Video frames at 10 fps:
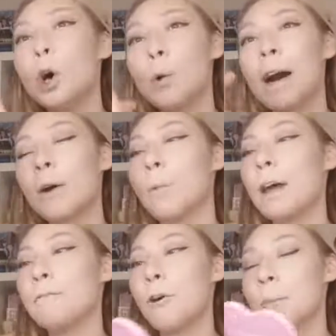quite a
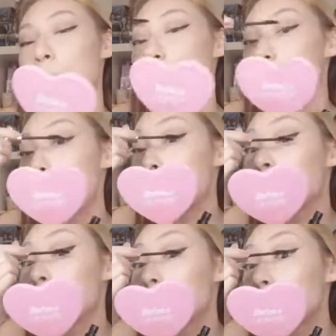wet formula, which is my
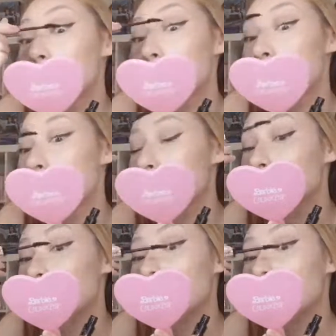preference when it comes to